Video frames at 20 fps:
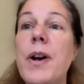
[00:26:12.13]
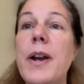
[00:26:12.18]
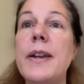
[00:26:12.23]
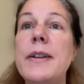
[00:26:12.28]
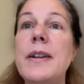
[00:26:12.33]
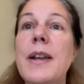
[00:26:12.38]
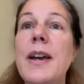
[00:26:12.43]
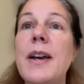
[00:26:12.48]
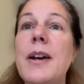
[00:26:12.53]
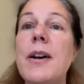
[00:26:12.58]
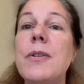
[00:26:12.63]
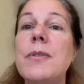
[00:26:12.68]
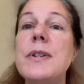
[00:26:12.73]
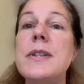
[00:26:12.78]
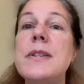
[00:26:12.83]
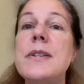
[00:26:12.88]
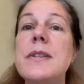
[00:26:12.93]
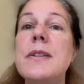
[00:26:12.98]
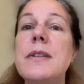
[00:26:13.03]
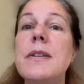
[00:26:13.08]
right now
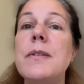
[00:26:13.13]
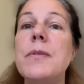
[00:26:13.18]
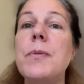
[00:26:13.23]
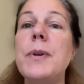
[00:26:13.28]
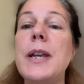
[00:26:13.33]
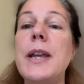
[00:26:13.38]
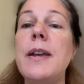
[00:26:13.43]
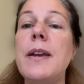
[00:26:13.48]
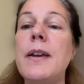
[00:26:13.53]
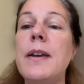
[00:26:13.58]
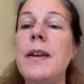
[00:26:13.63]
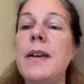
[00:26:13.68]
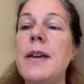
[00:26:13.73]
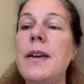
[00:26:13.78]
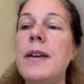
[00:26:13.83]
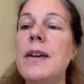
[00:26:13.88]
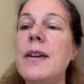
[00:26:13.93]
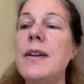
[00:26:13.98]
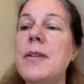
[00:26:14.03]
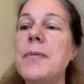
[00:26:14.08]
is that we
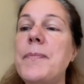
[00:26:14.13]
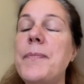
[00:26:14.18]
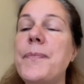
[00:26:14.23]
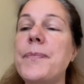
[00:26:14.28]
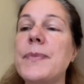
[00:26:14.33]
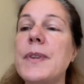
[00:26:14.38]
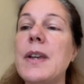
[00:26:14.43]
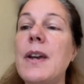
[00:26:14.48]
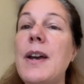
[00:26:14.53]
um,